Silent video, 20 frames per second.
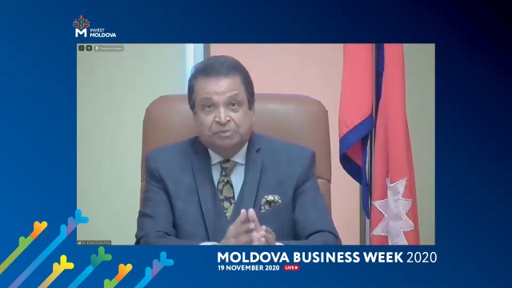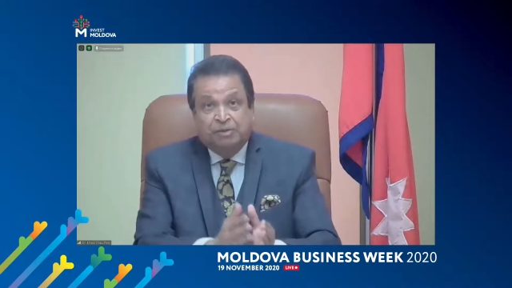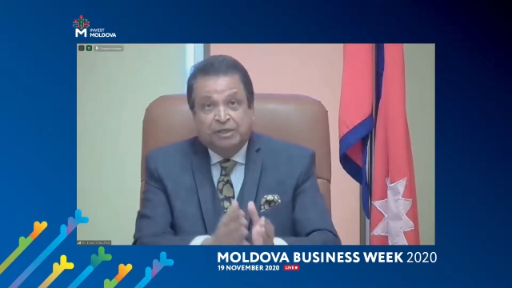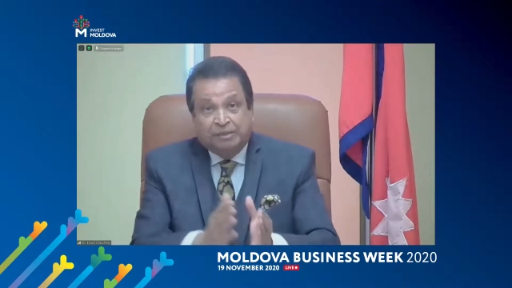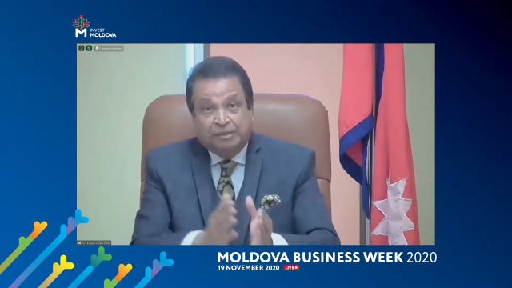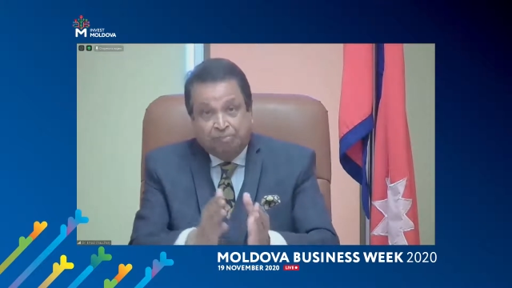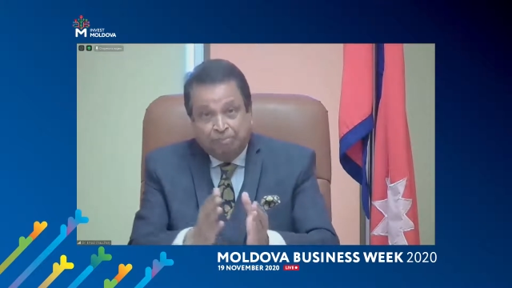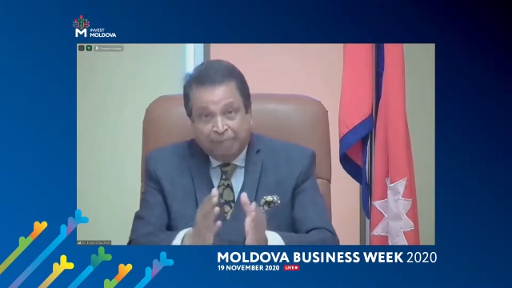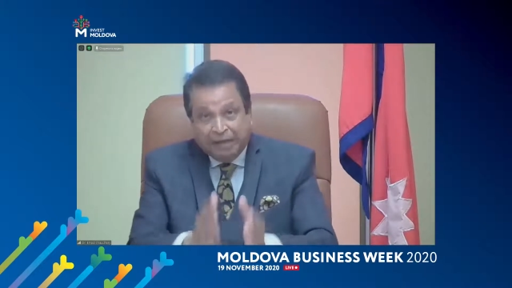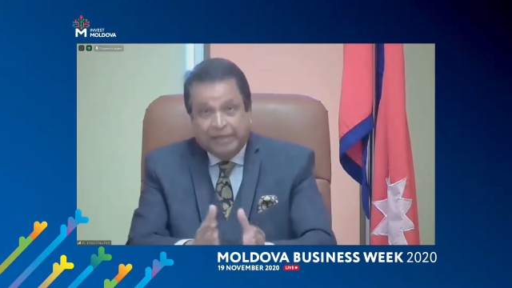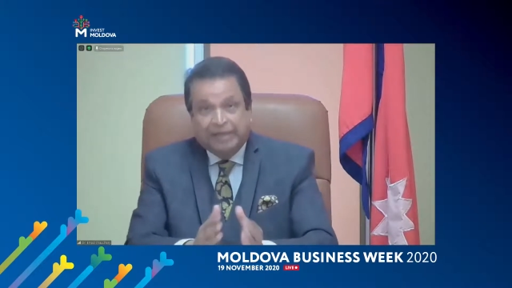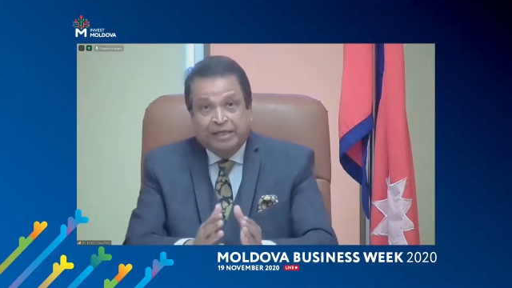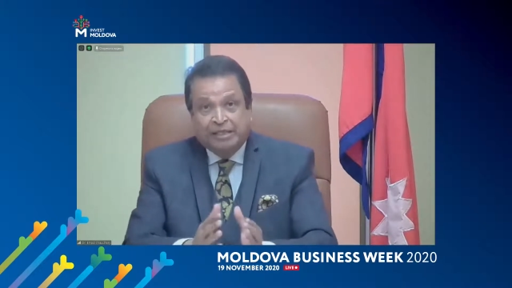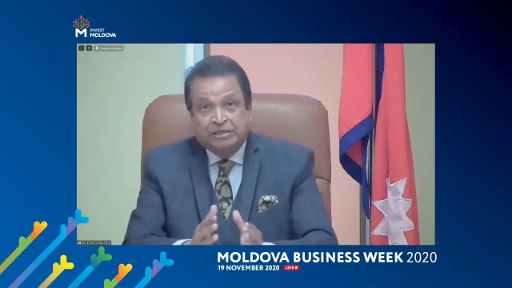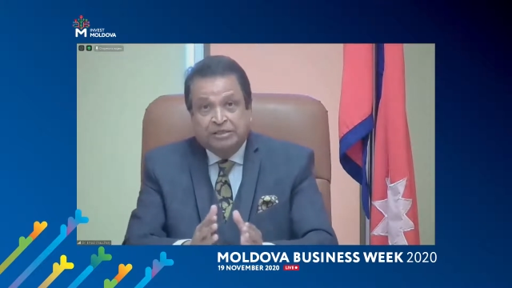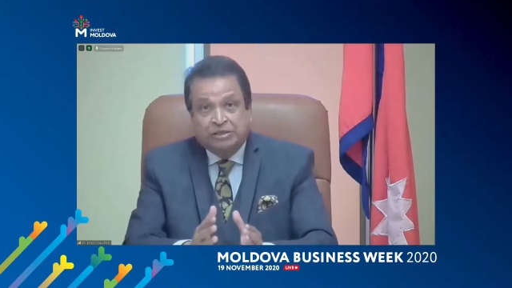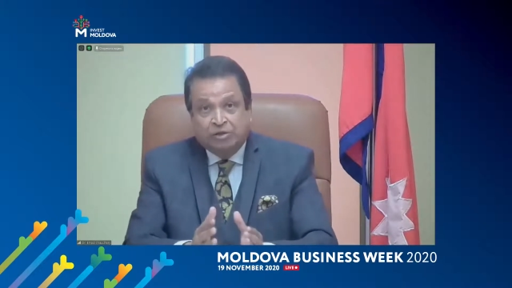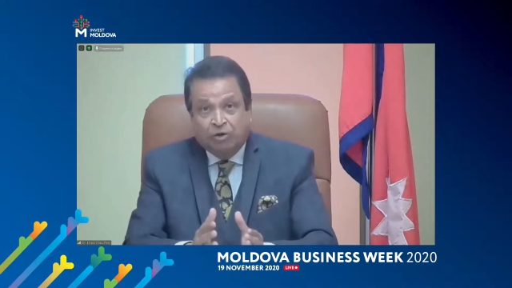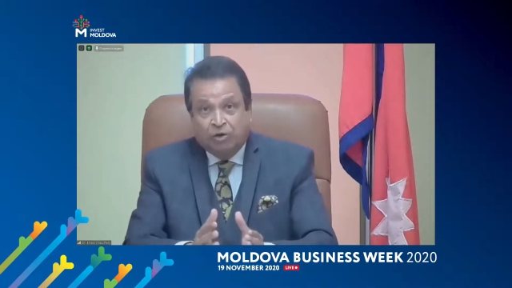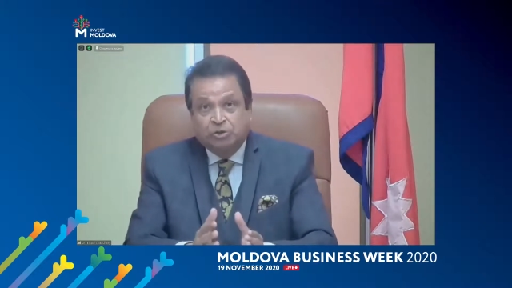but made
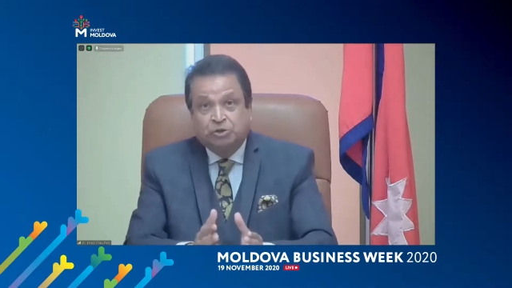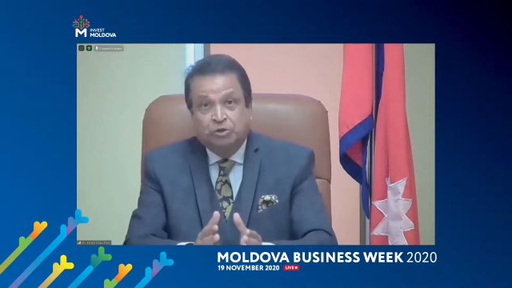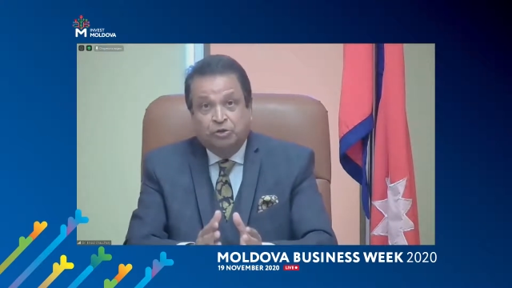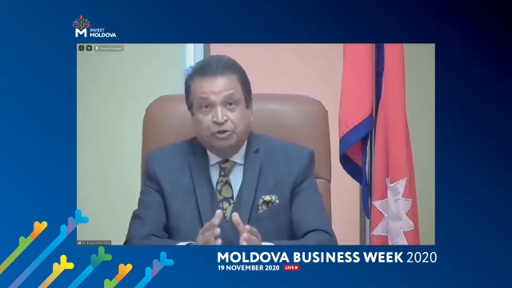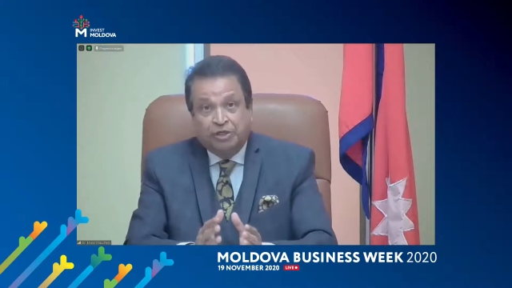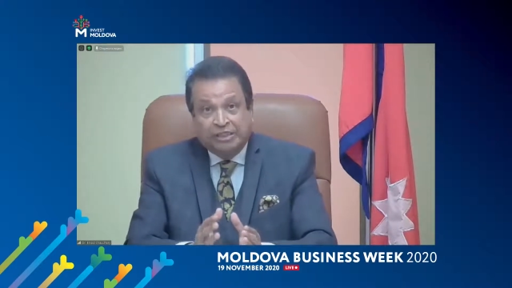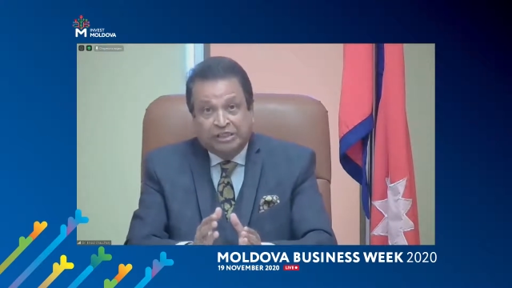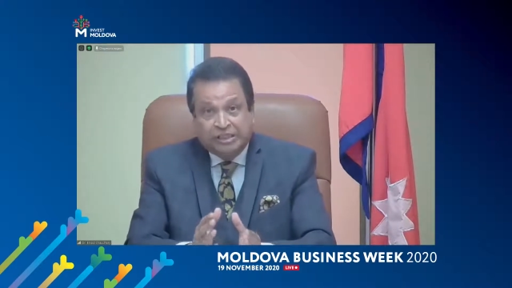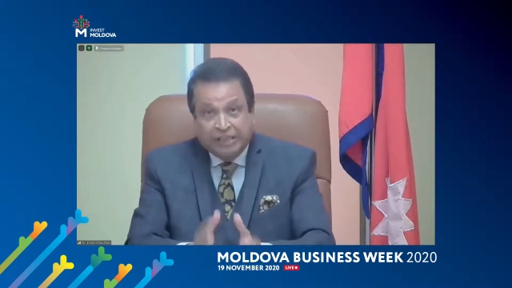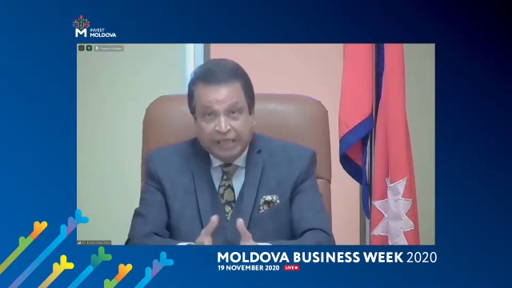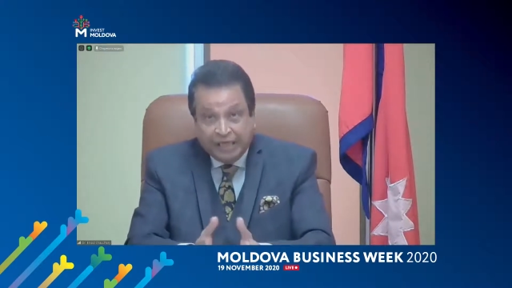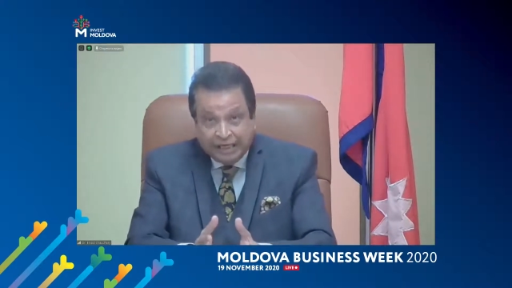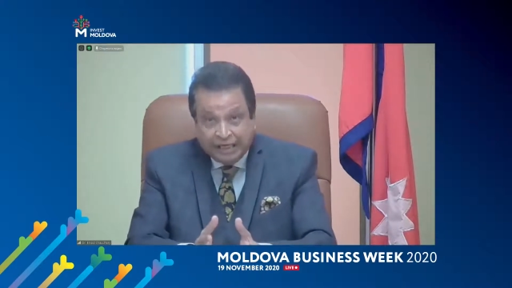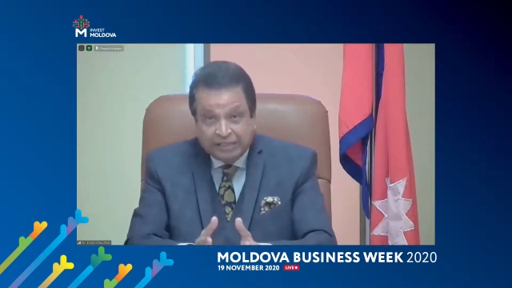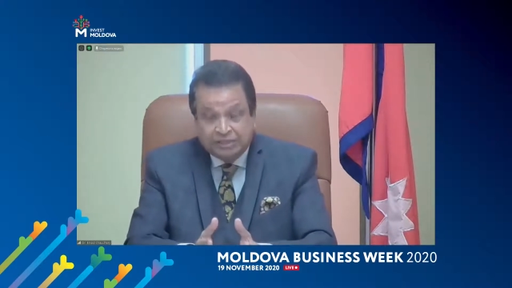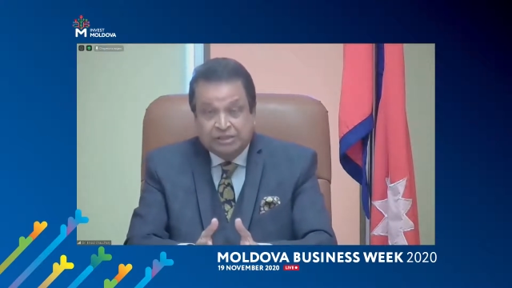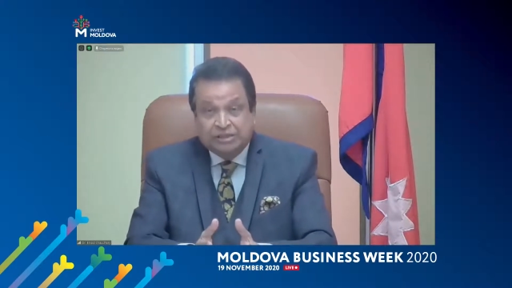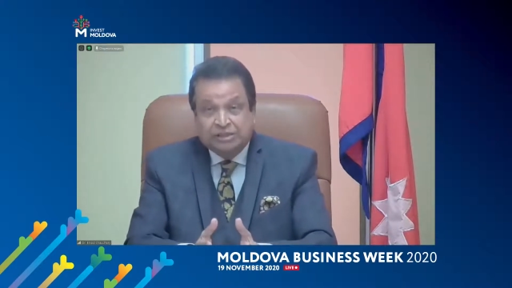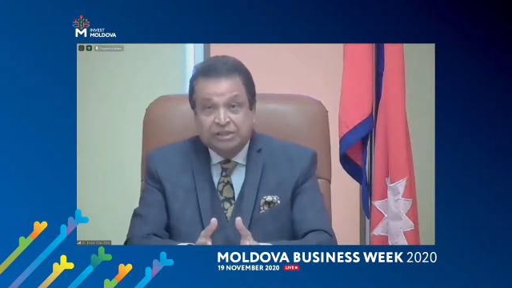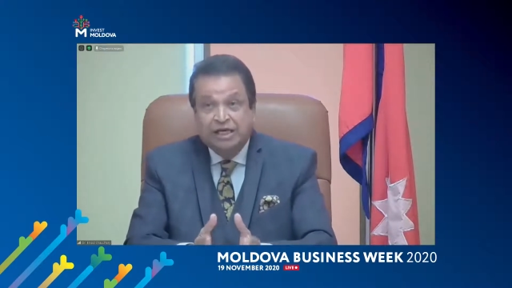us also resilient